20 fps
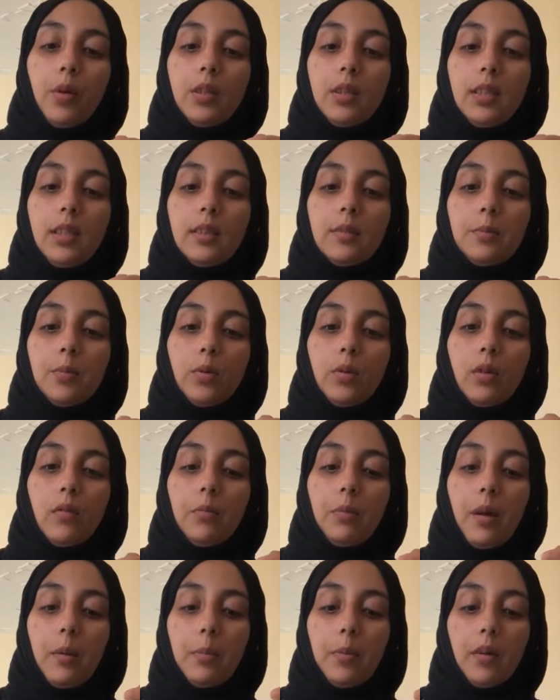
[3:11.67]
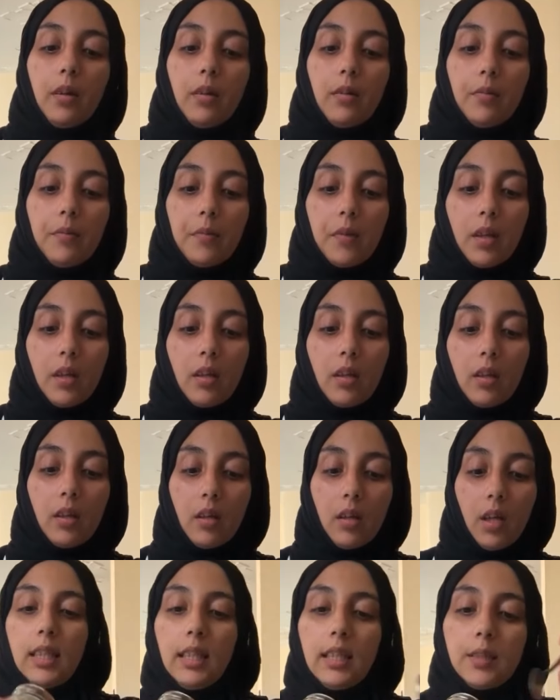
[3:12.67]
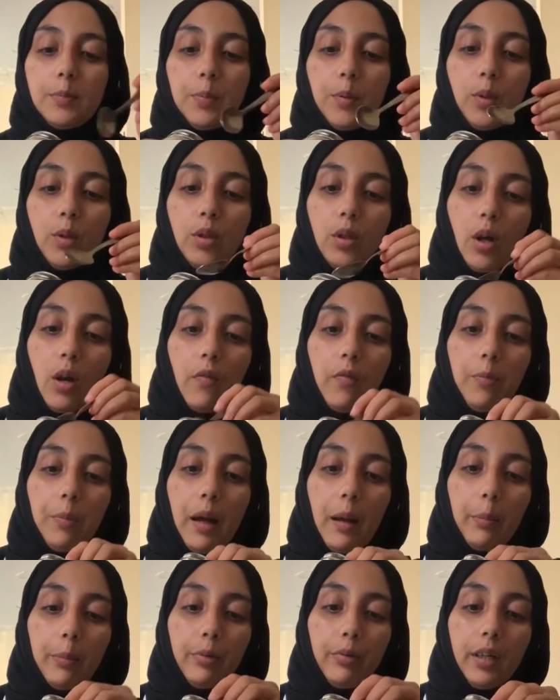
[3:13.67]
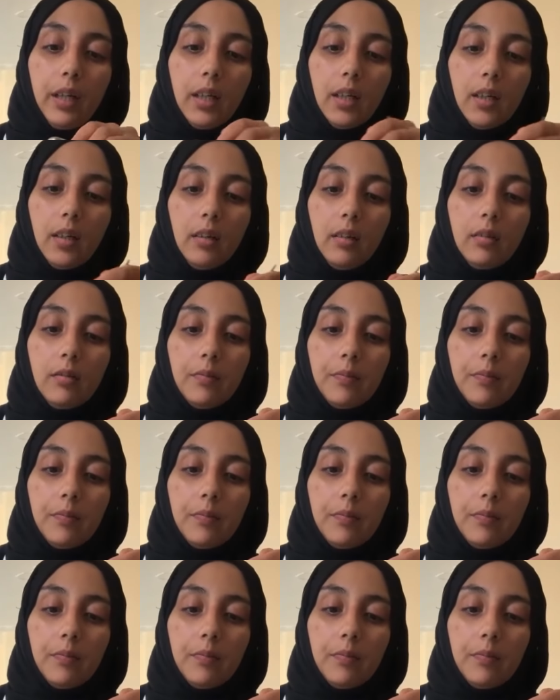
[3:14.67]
teaspoon of pepper. Teaspoon of paprika.